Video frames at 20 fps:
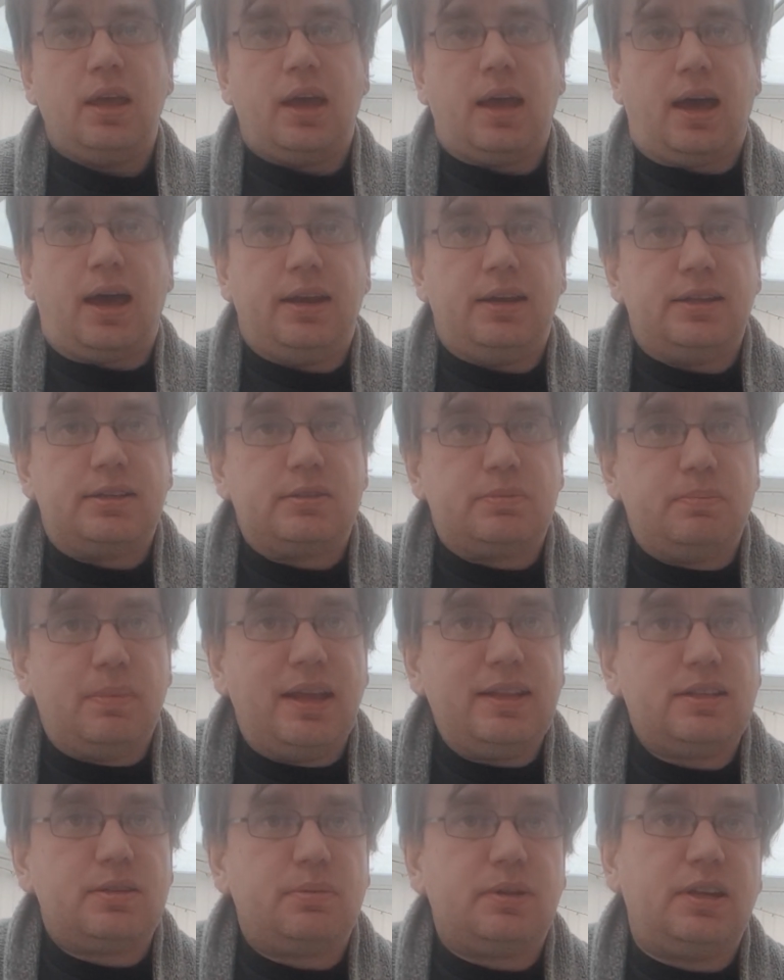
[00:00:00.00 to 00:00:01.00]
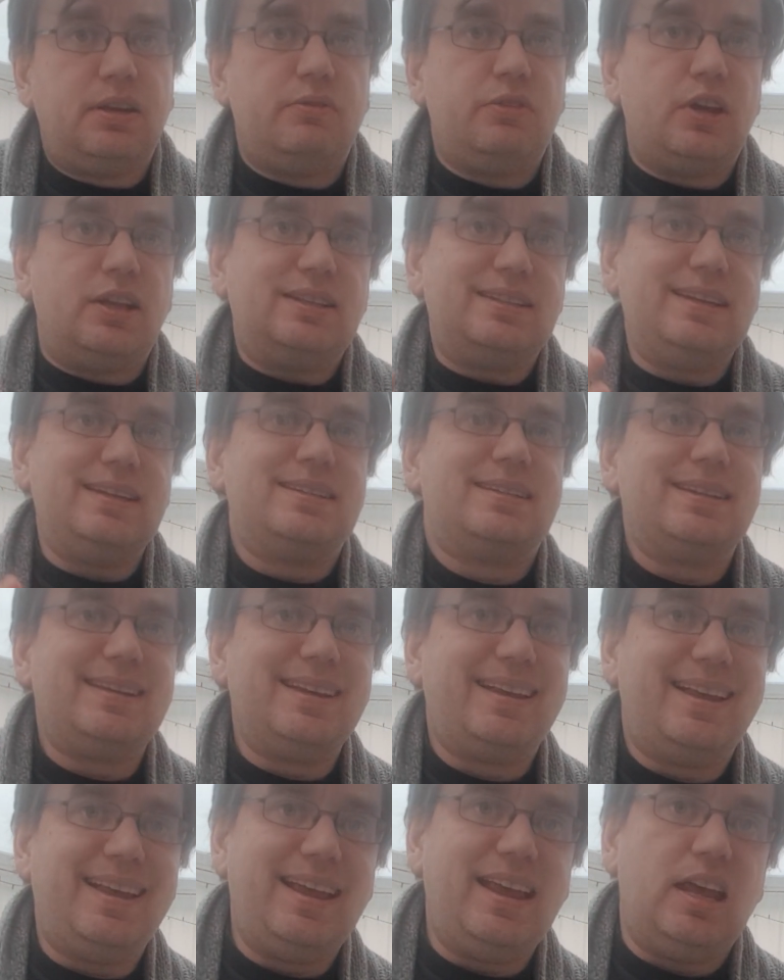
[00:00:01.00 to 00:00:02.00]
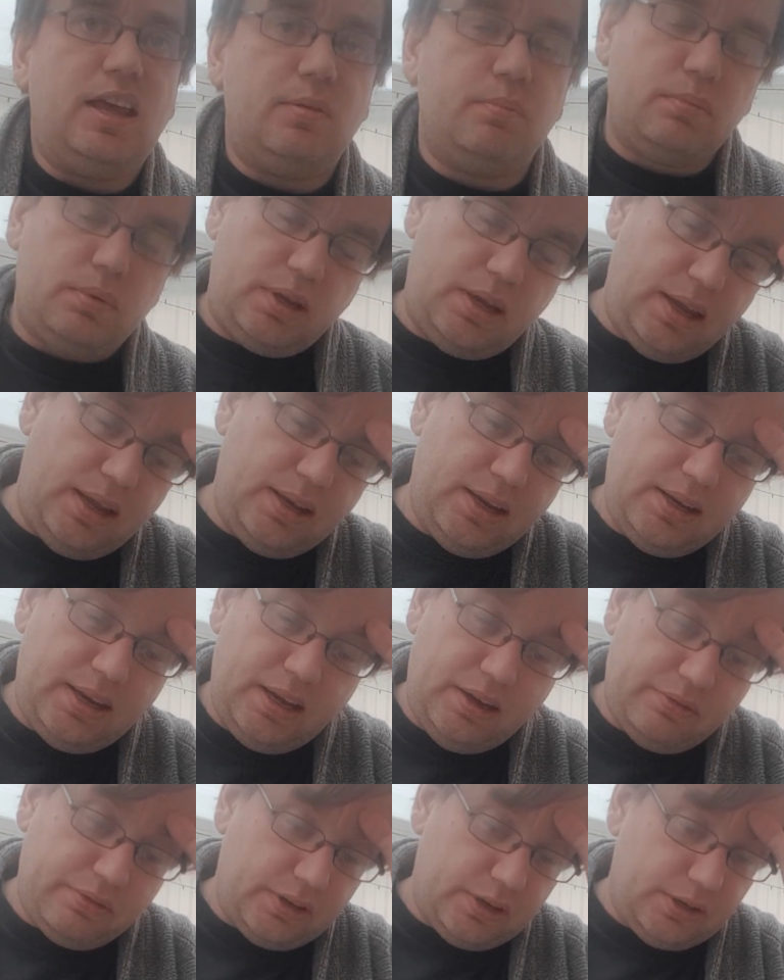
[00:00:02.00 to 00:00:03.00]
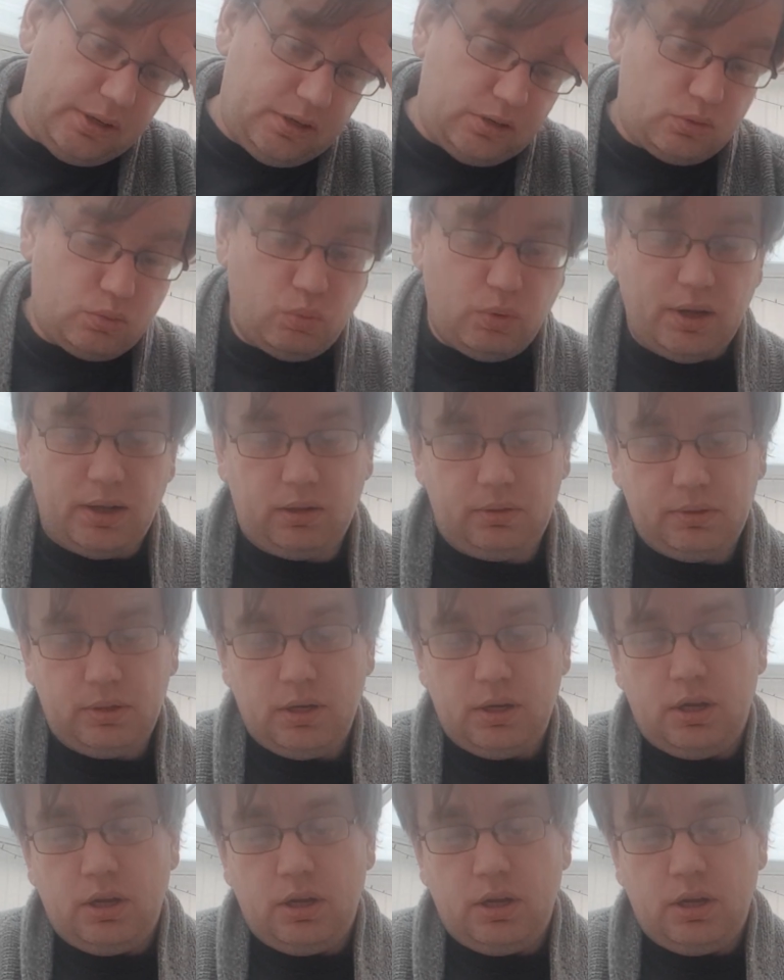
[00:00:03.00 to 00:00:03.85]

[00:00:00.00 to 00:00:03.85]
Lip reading: and it's meant to give you a decent game in an evening as well.